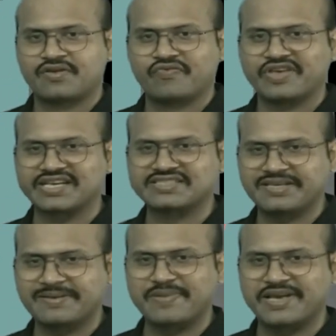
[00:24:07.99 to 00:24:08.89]
We can
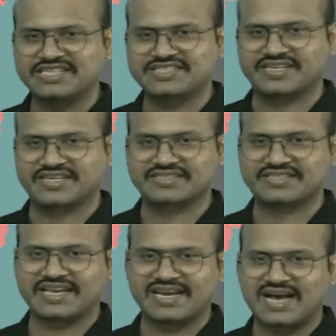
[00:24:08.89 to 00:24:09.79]
see major cities.
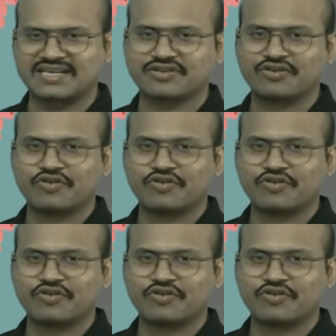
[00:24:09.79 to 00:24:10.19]
They can ask